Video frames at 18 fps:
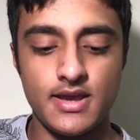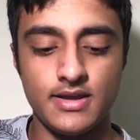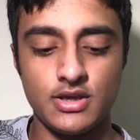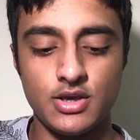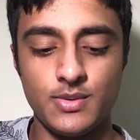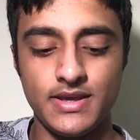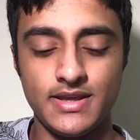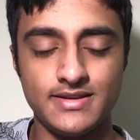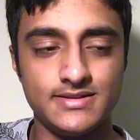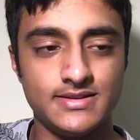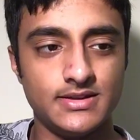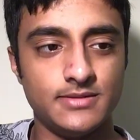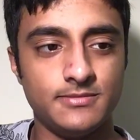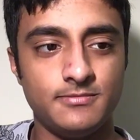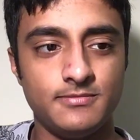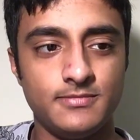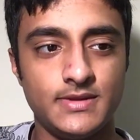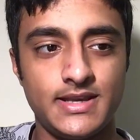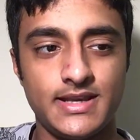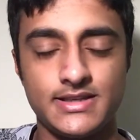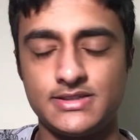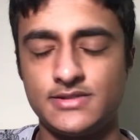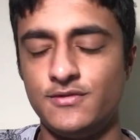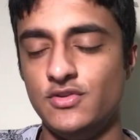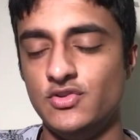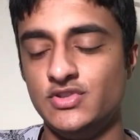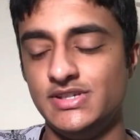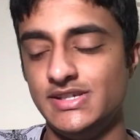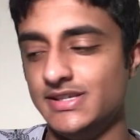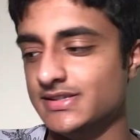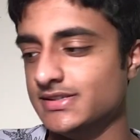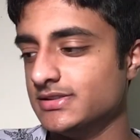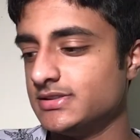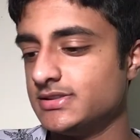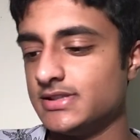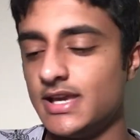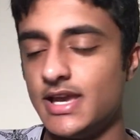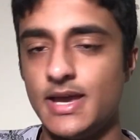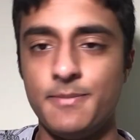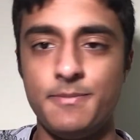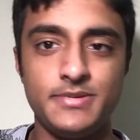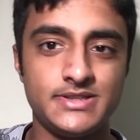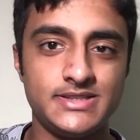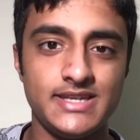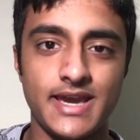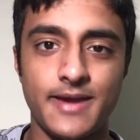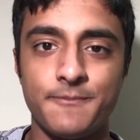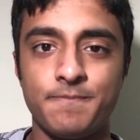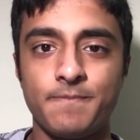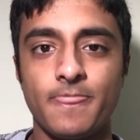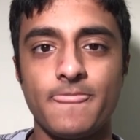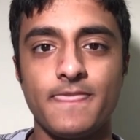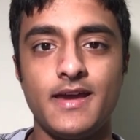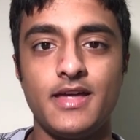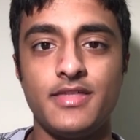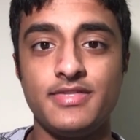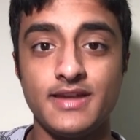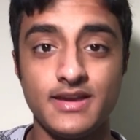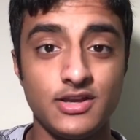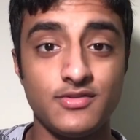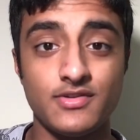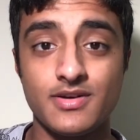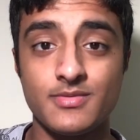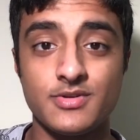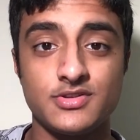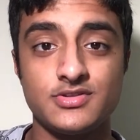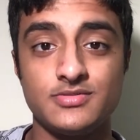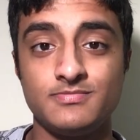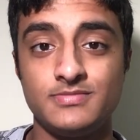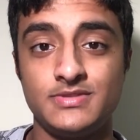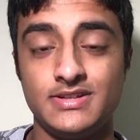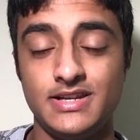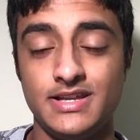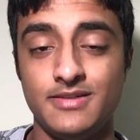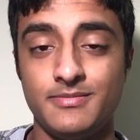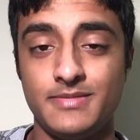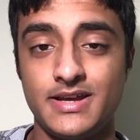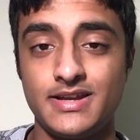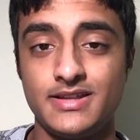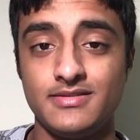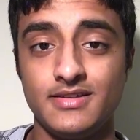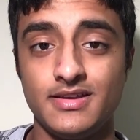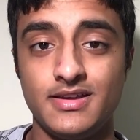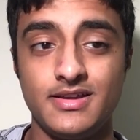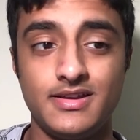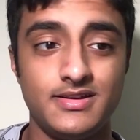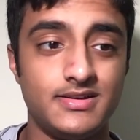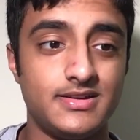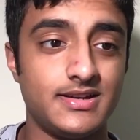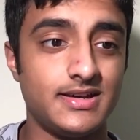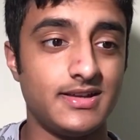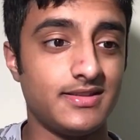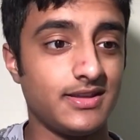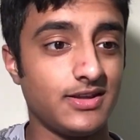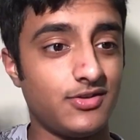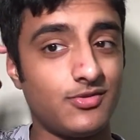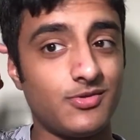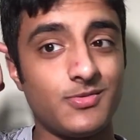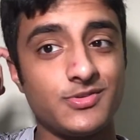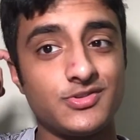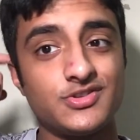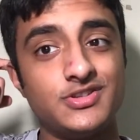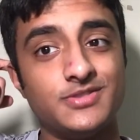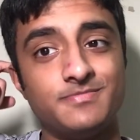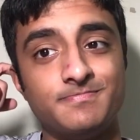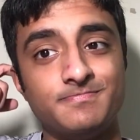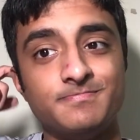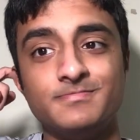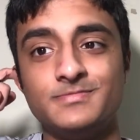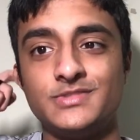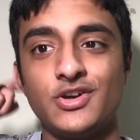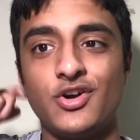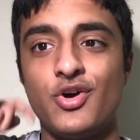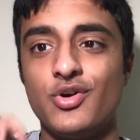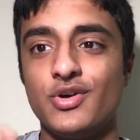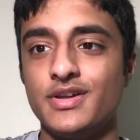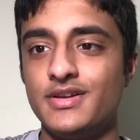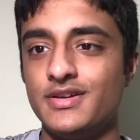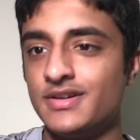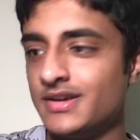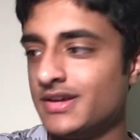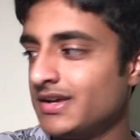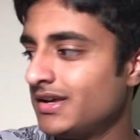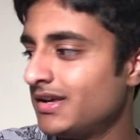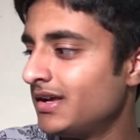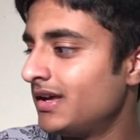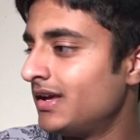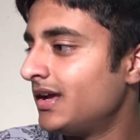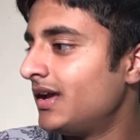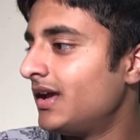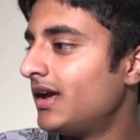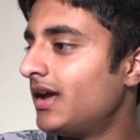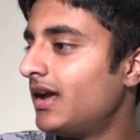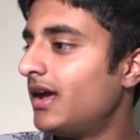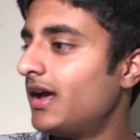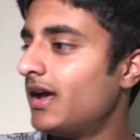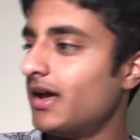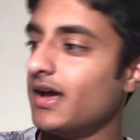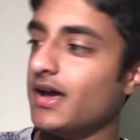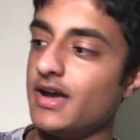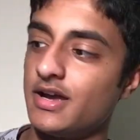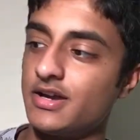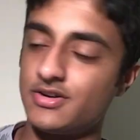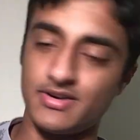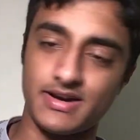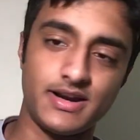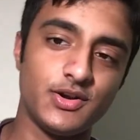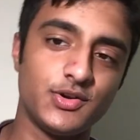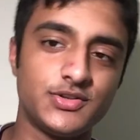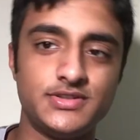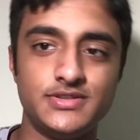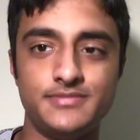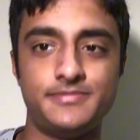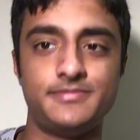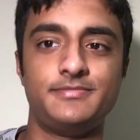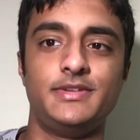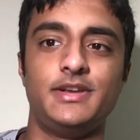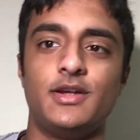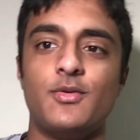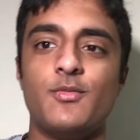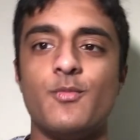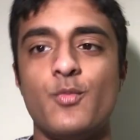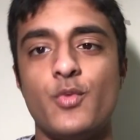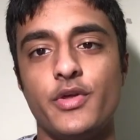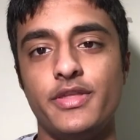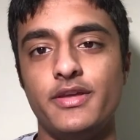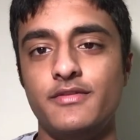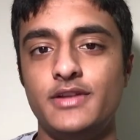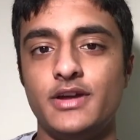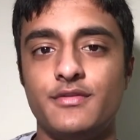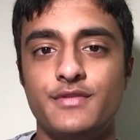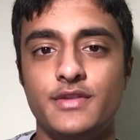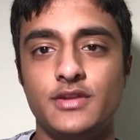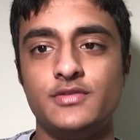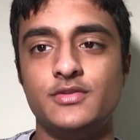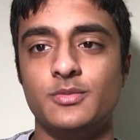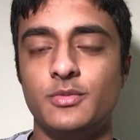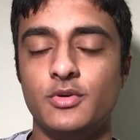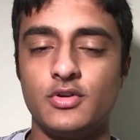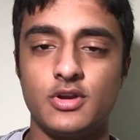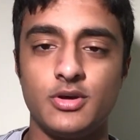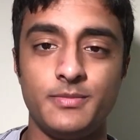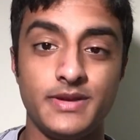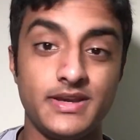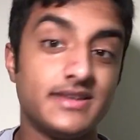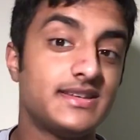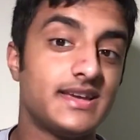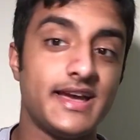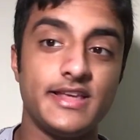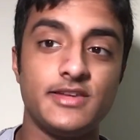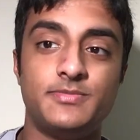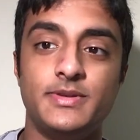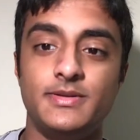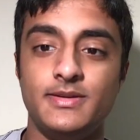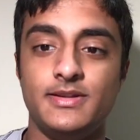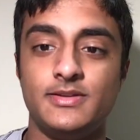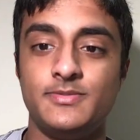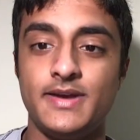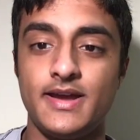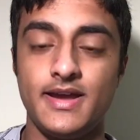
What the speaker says: going into the next few seasons. But yeah, thank you very much to Liam Manning, and thank you very much to Hogg and Kraus, and what they've done for this football club, because it has been